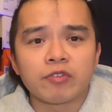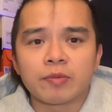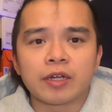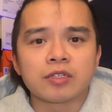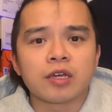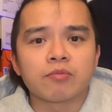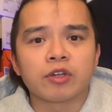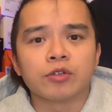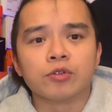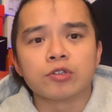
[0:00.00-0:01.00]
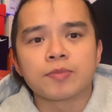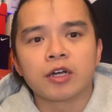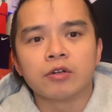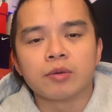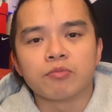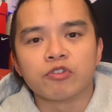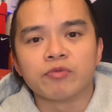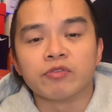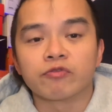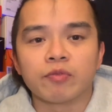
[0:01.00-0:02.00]
about 10 brake horsepower
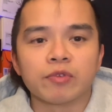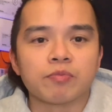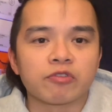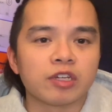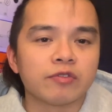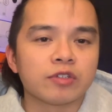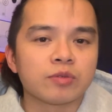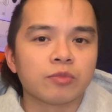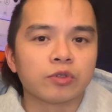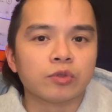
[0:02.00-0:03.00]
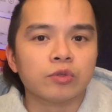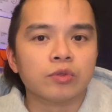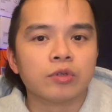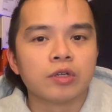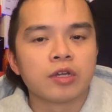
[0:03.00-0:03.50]
improvement from the previous model.